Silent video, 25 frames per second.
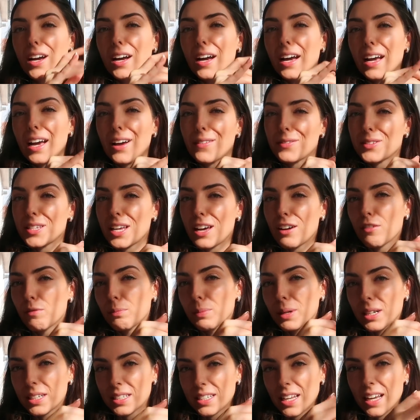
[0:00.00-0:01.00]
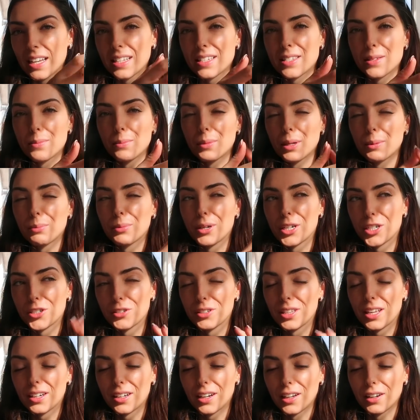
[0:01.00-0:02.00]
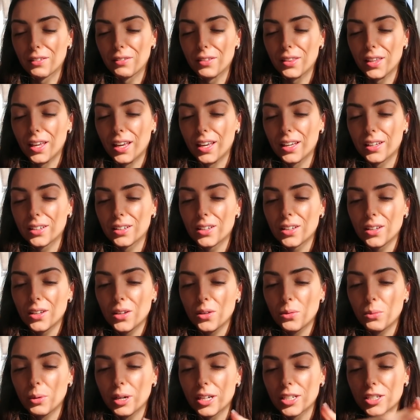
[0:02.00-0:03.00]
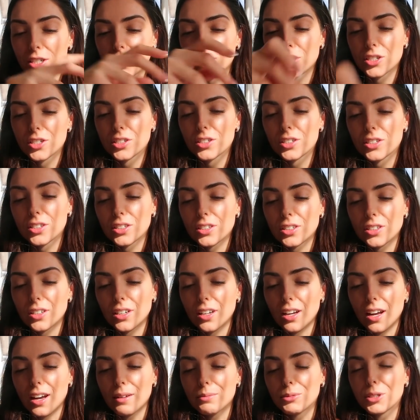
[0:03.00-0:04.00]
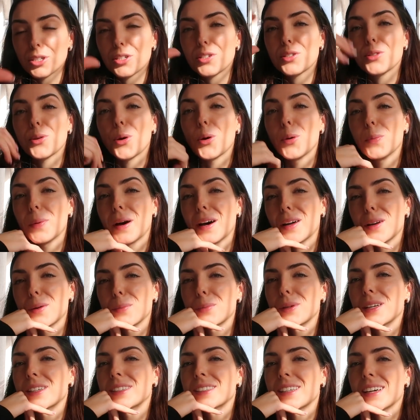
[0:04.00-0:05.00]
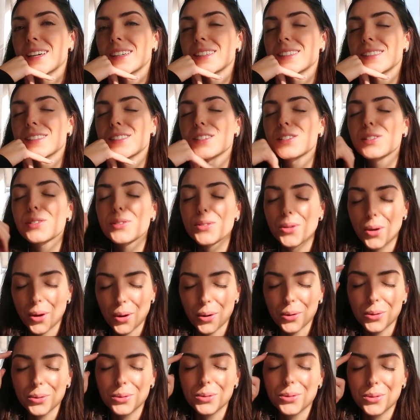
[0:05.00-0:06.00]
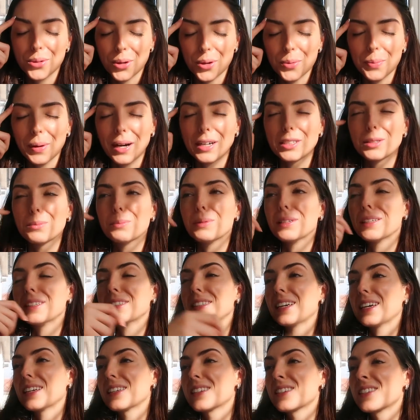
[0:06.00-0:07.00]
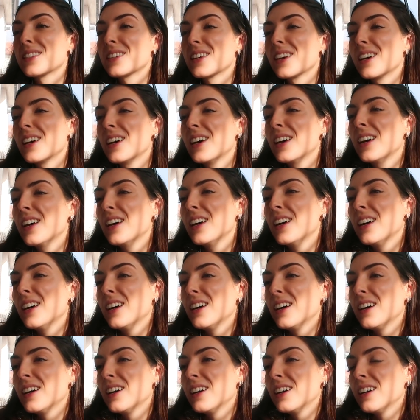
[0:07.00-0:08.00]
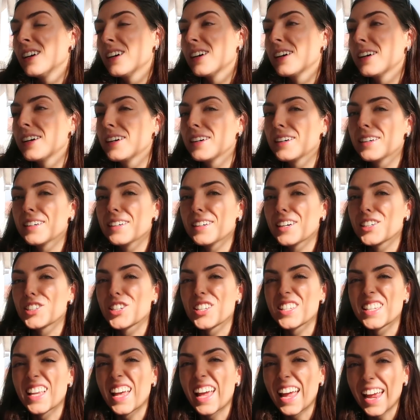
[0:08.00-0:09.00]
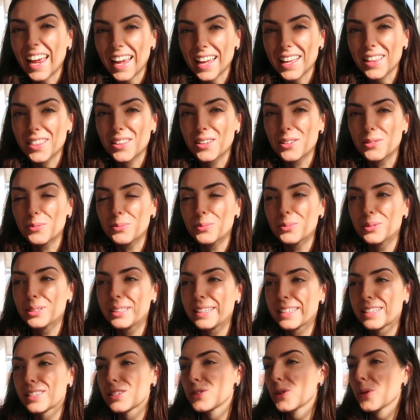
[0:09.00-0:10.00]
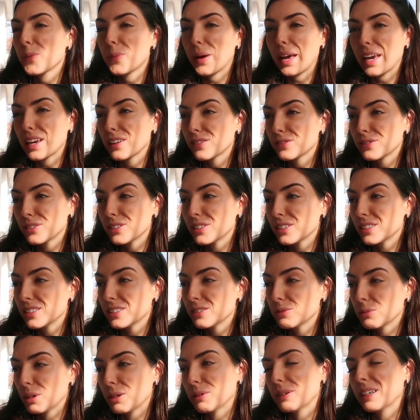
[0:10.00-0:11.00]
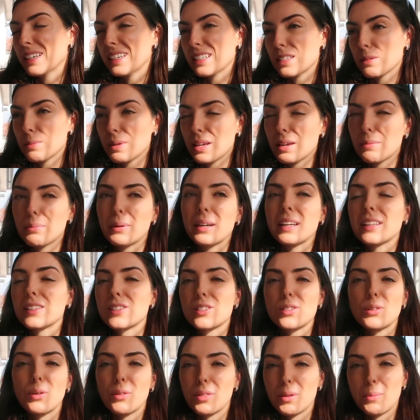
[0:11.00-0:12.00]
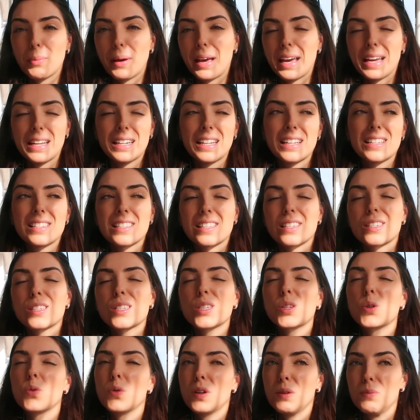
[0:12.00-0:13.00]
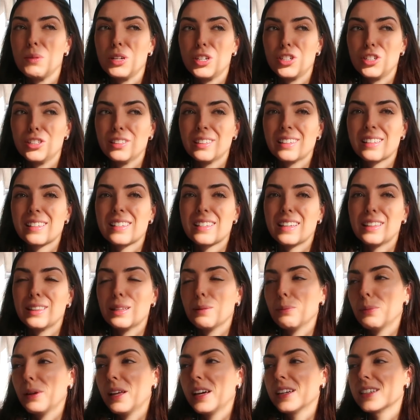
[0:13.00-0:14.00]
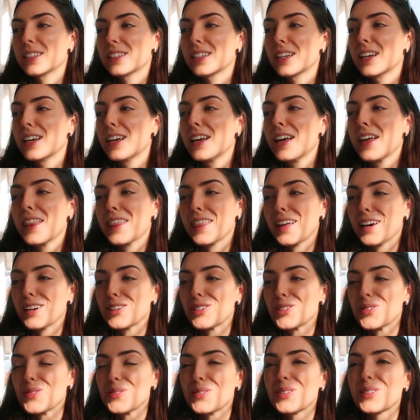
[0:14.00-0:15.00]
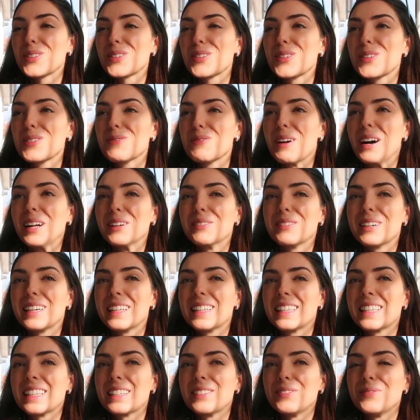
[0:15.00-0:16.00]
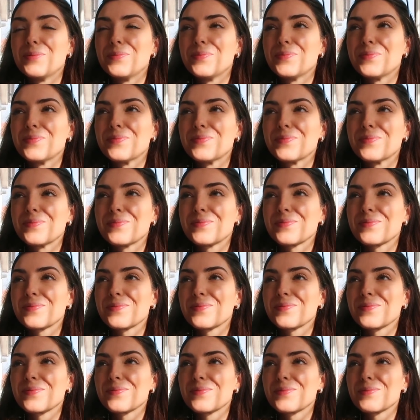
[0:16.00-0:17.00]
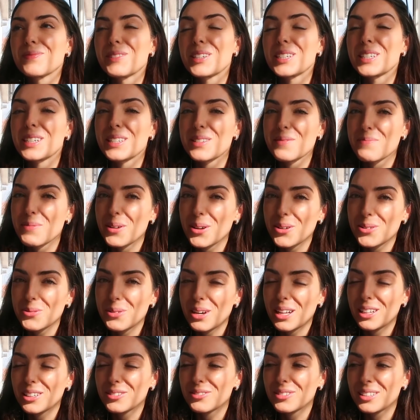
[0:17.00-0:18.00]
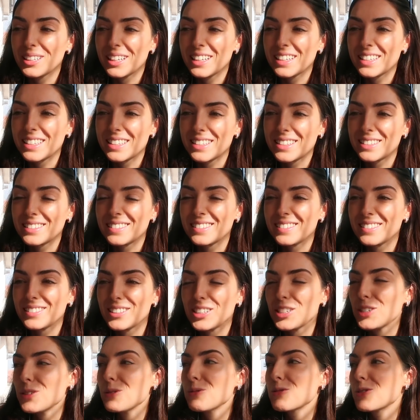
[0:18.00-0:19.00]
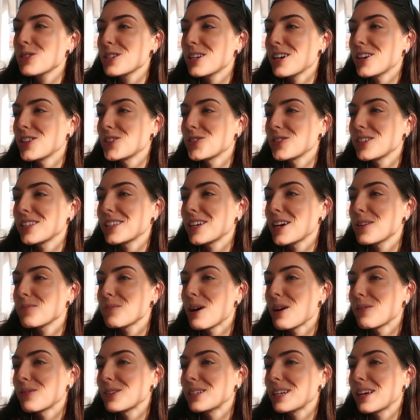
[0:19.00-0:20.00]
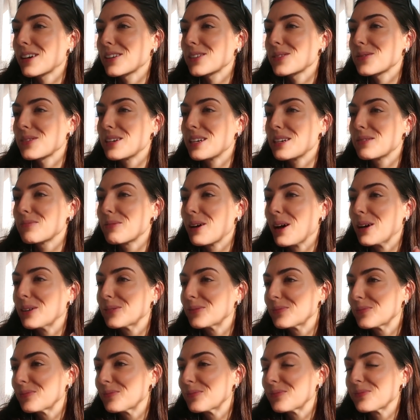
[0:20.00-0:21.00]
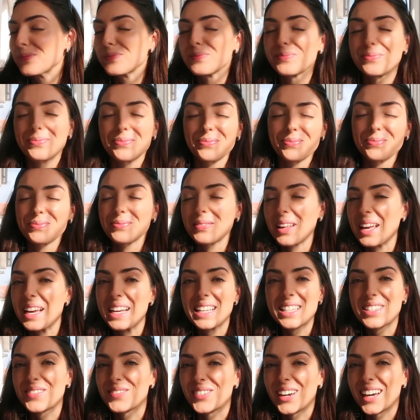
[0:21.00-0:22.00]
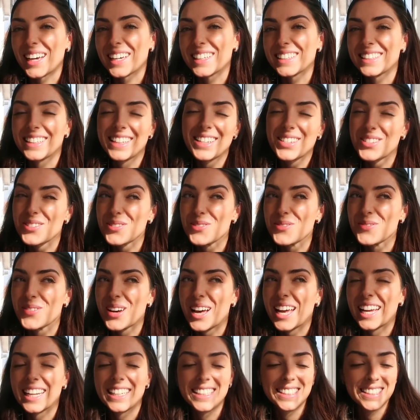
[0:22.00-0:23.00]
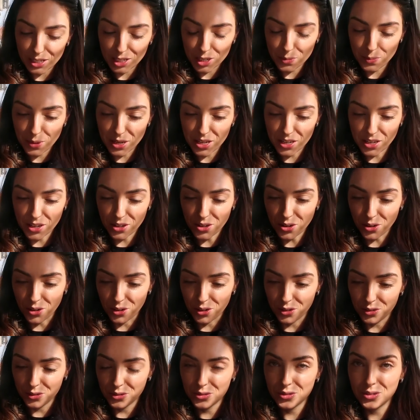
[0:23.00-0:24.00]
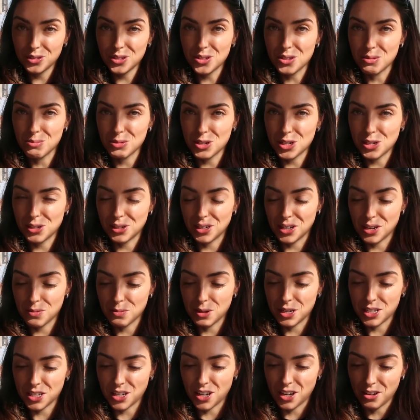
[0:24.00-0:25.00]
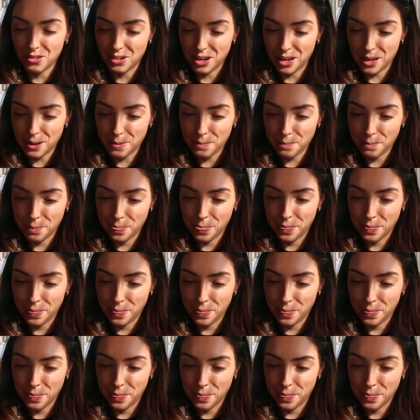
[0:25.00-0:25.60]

I have to have blood tests and blood pressure and that kind of thing, which I'm just so bad at blood tests, so so bad at blood tests. I just hate them. It's not painful, well it is a bit, but it's not the pain, it's the squeamishness and the blood that I do not do well with, which doesn't bode well for this huge surgery that I'm having next week, but it's fine, it's all fine. Speaking of, so I'm just looking at my diary.